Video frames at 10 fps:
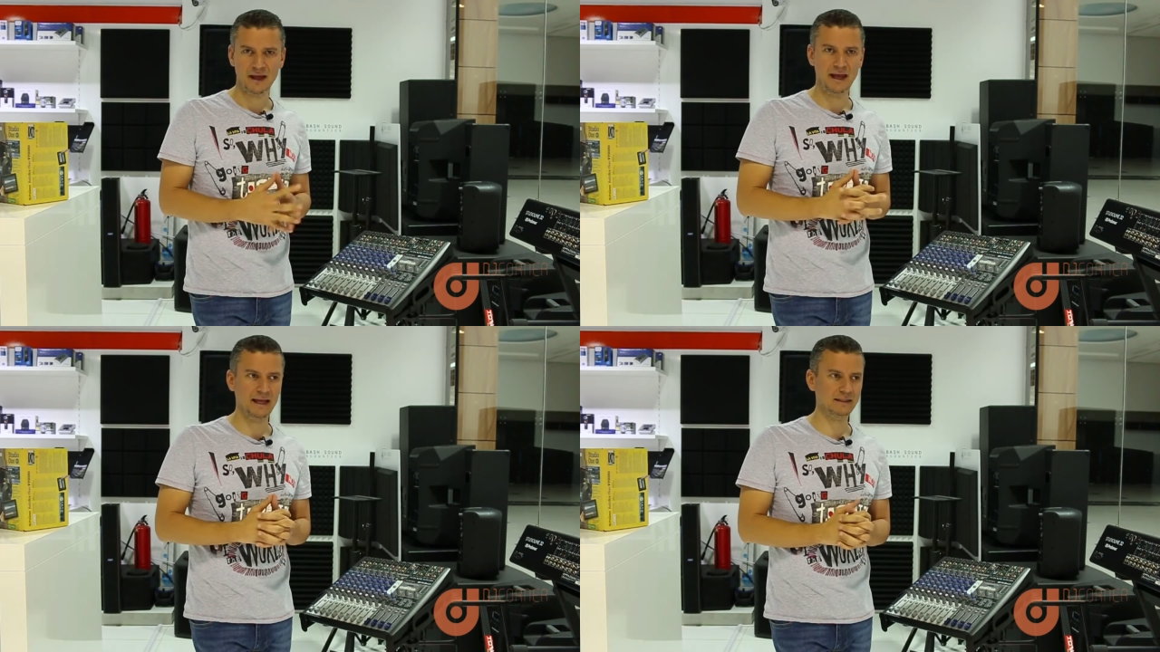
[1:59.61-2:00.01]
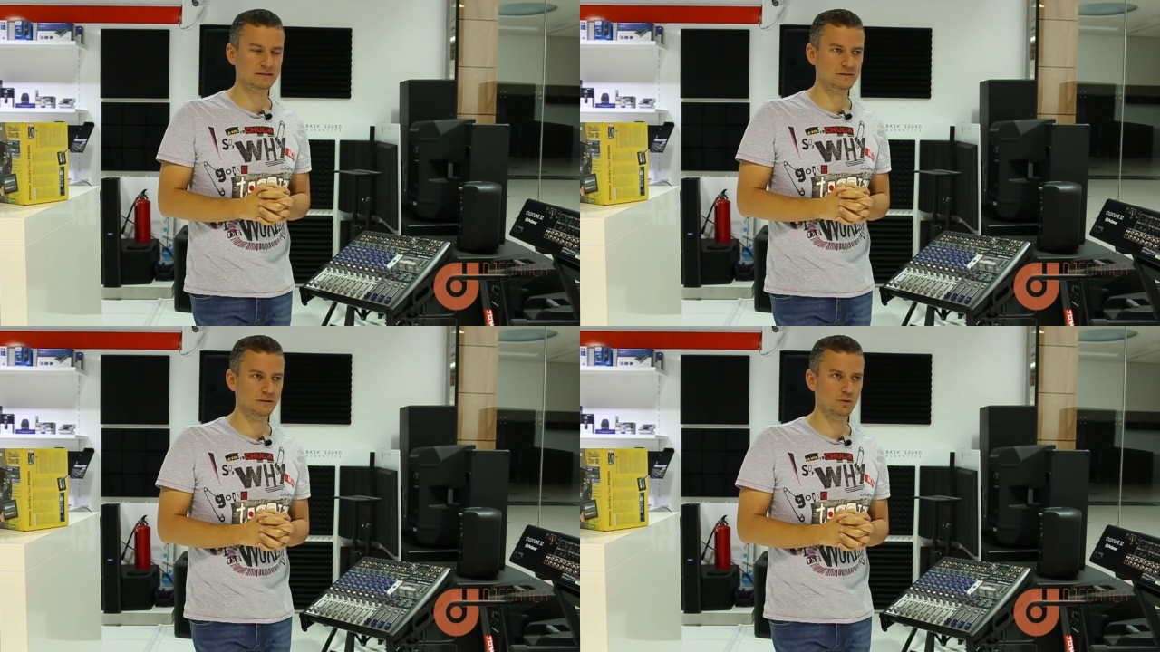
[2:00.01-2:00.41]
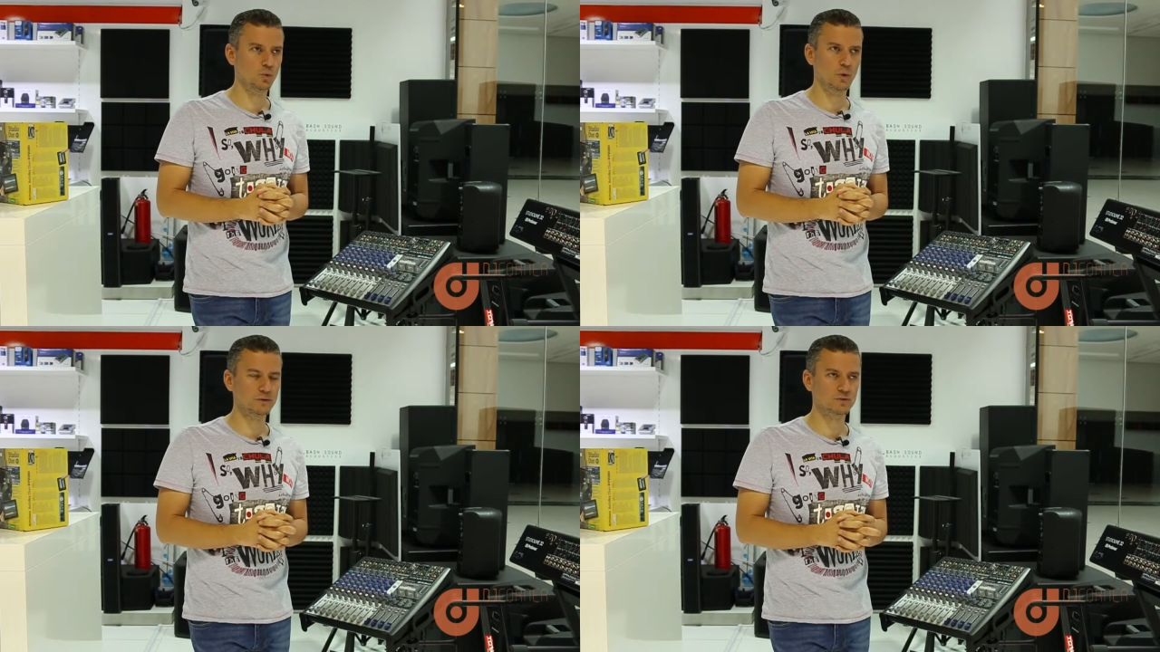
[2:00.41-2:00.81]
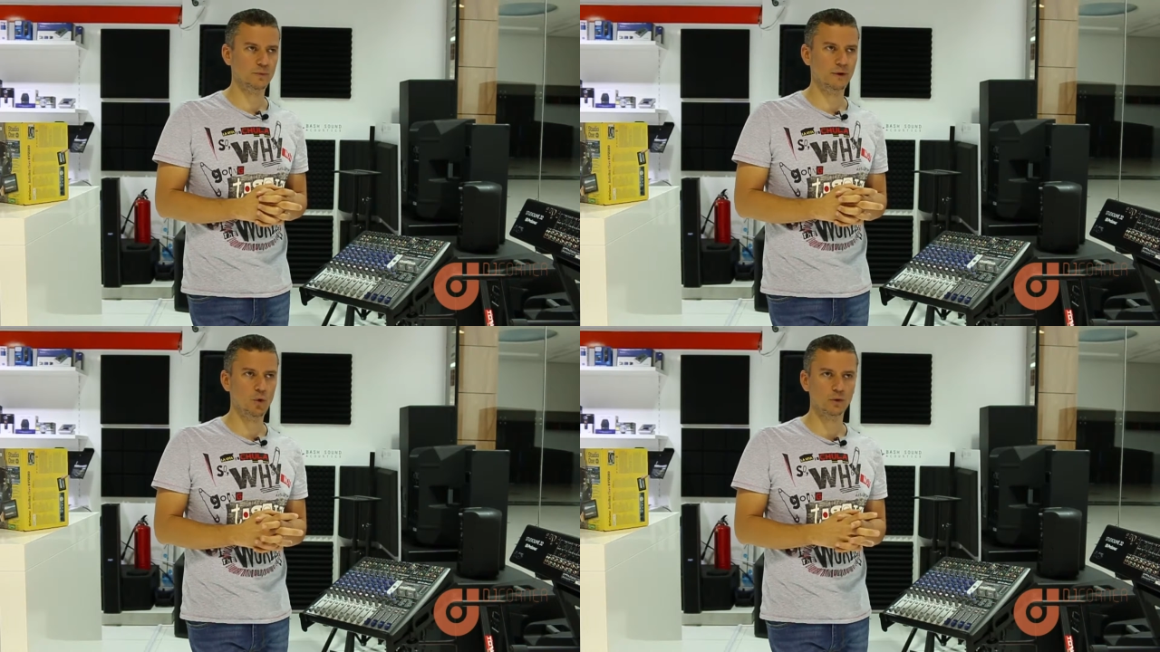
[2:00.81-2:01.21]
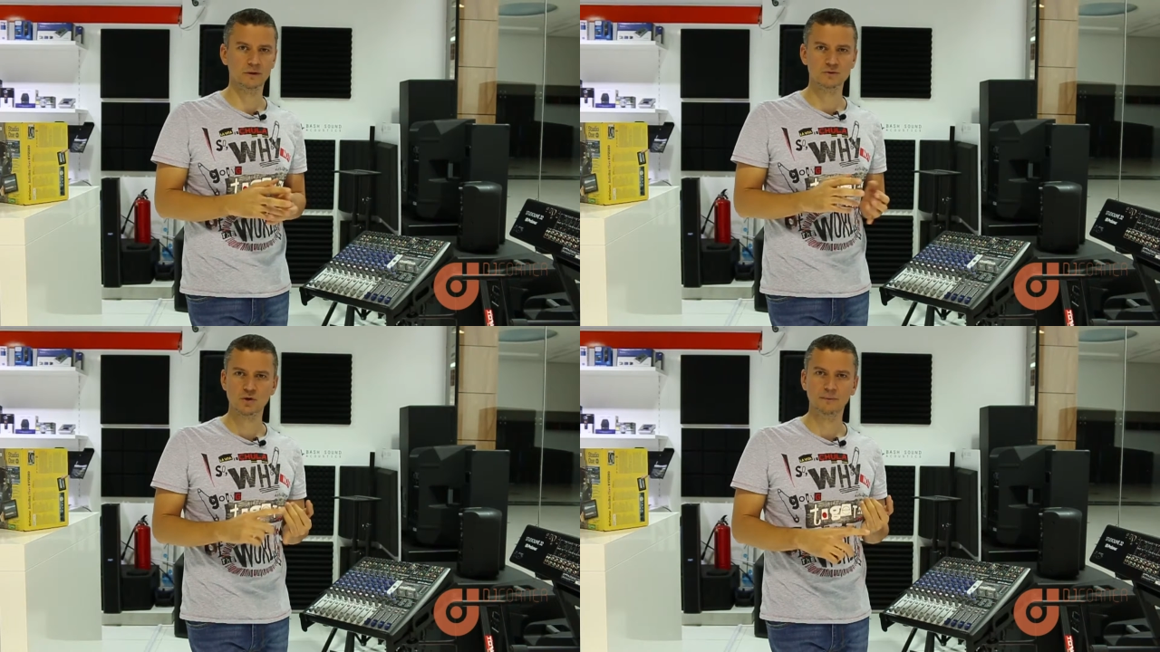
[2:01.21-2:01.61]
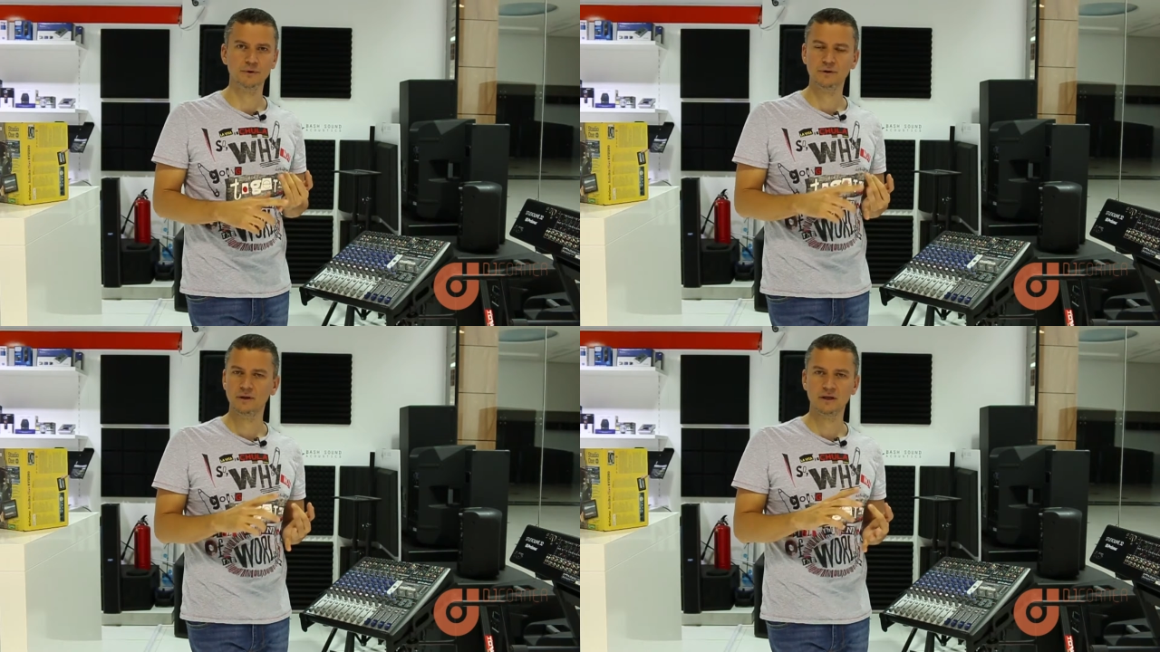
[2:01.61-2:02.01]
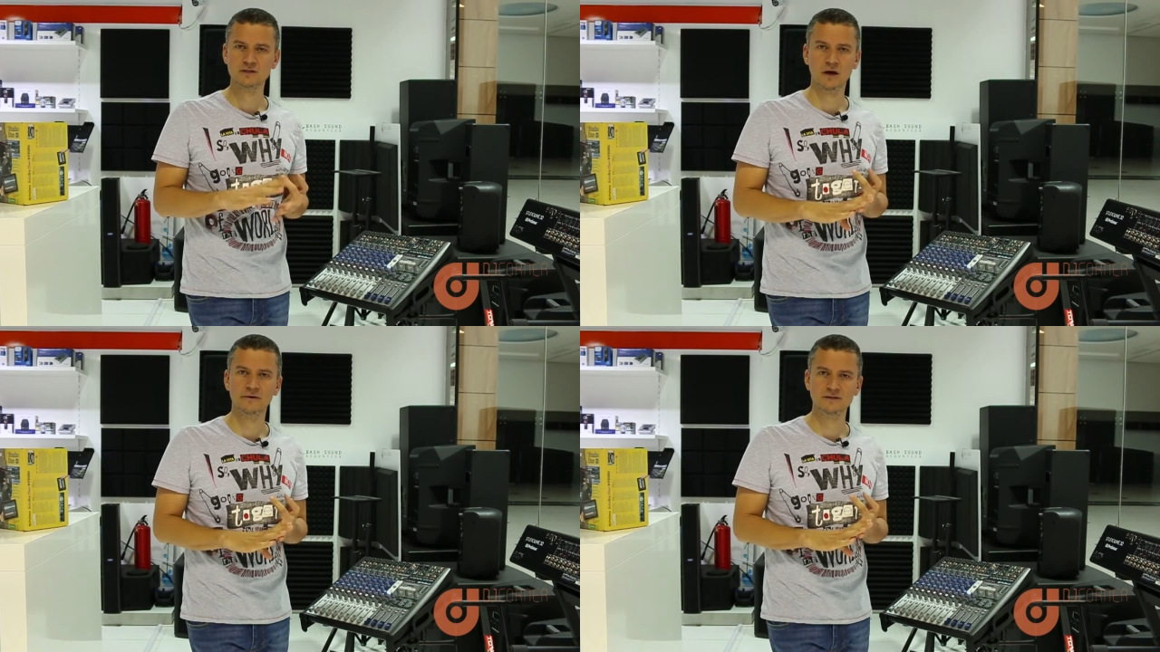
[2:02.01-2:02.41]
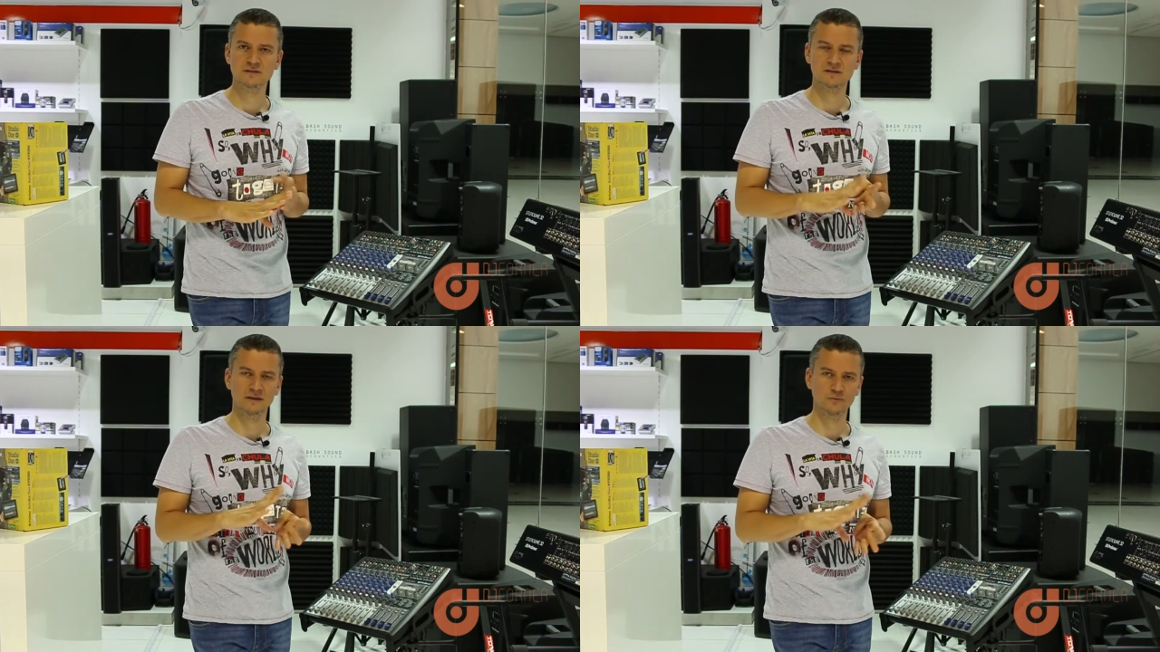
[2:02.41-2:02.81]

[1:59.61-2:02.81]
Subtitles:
and you want to record the drummer, the guitarists,